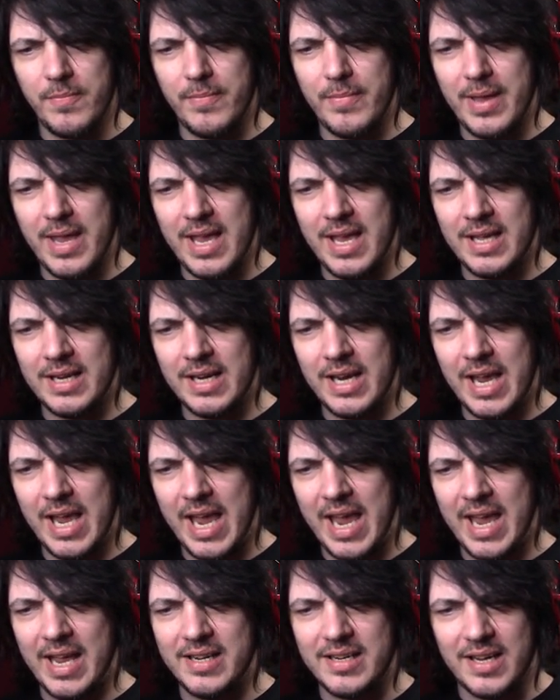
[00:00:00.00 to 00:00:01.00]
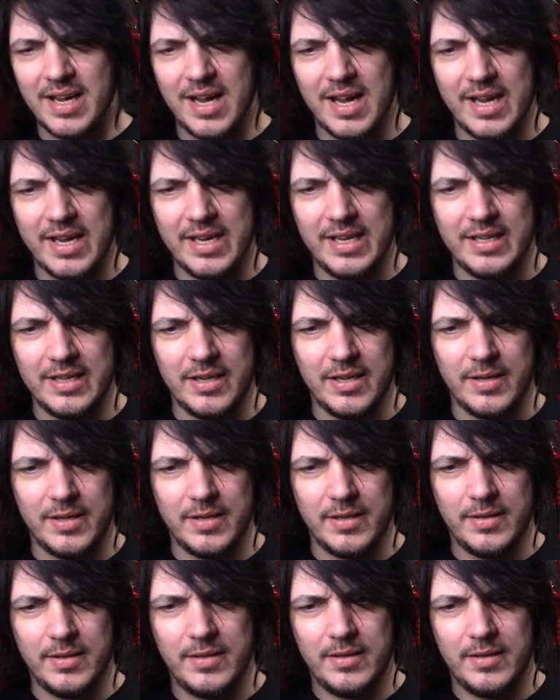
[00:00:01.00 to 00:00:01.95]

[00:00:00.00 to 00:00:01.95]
man and a hyena